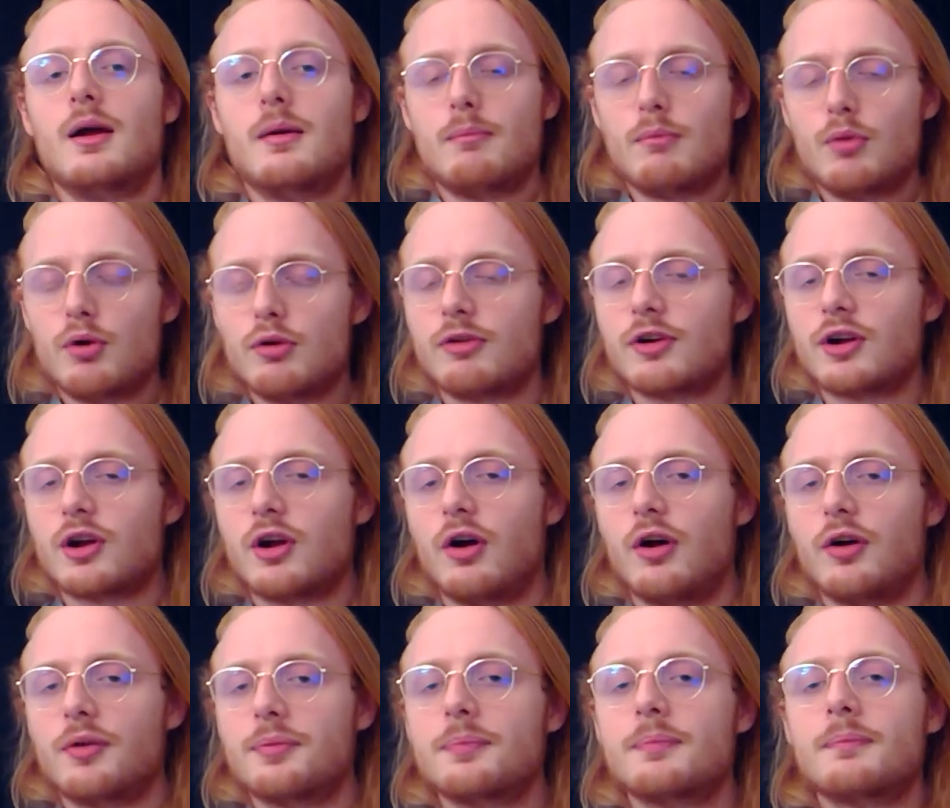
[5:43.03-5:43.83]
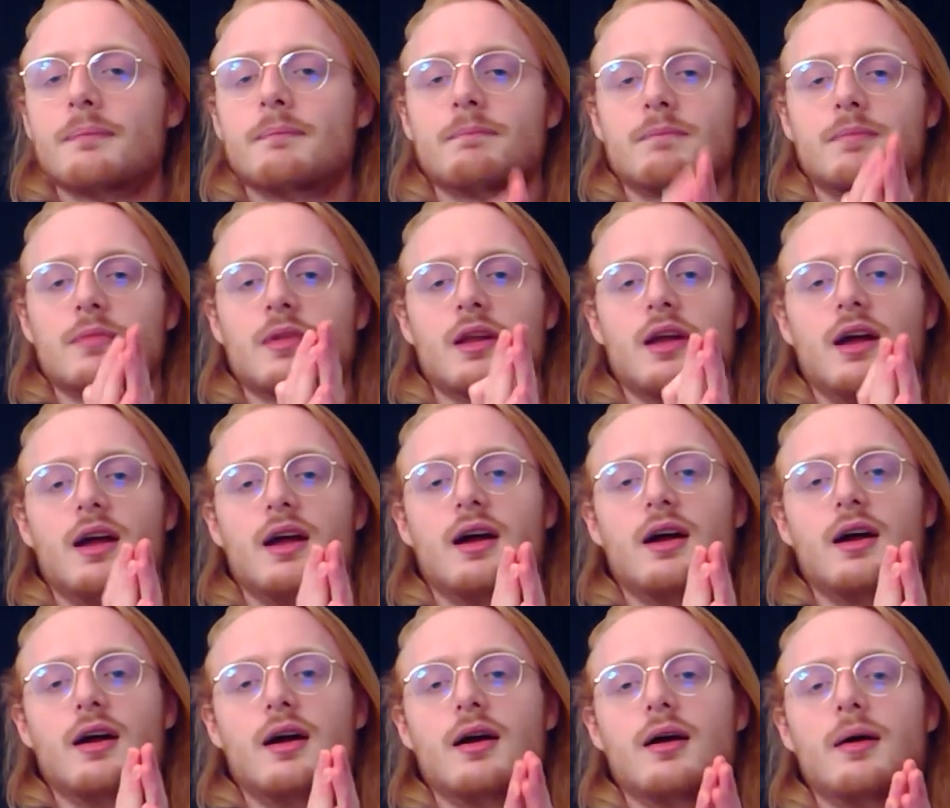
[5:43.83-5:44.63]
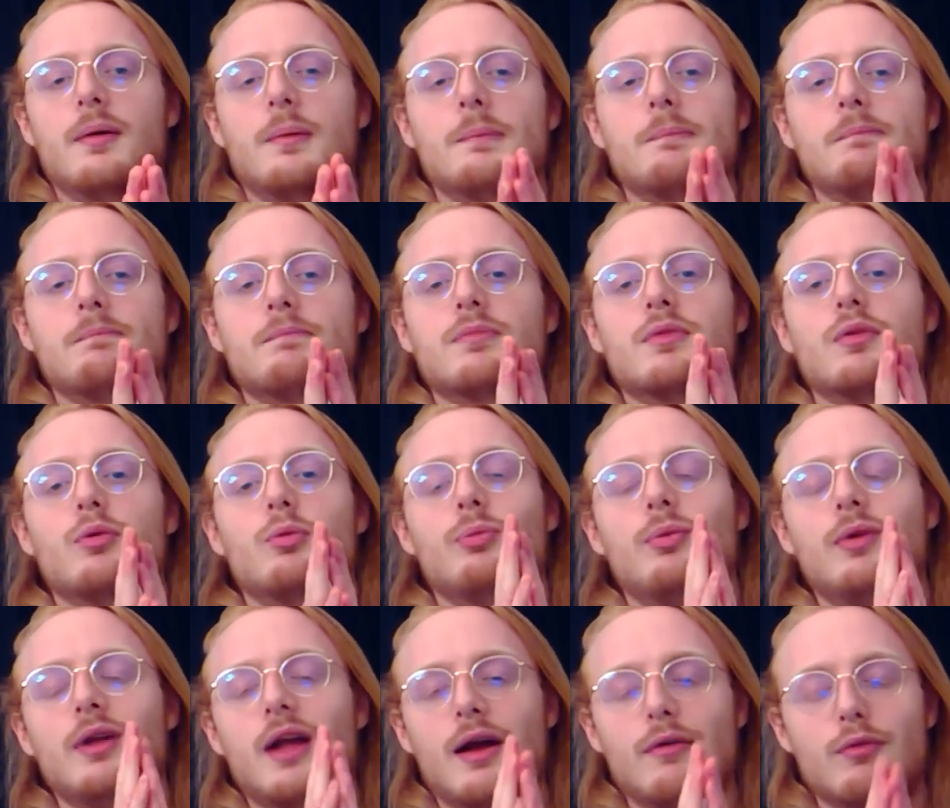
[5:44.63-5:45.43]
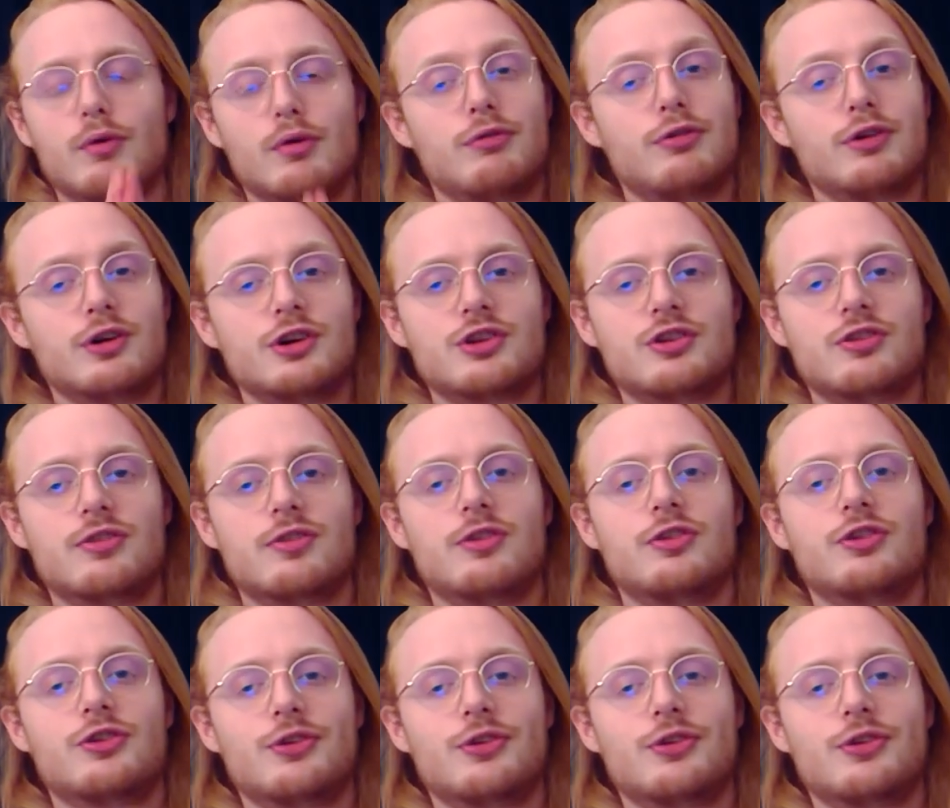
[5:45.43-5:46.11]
Moving on, I will first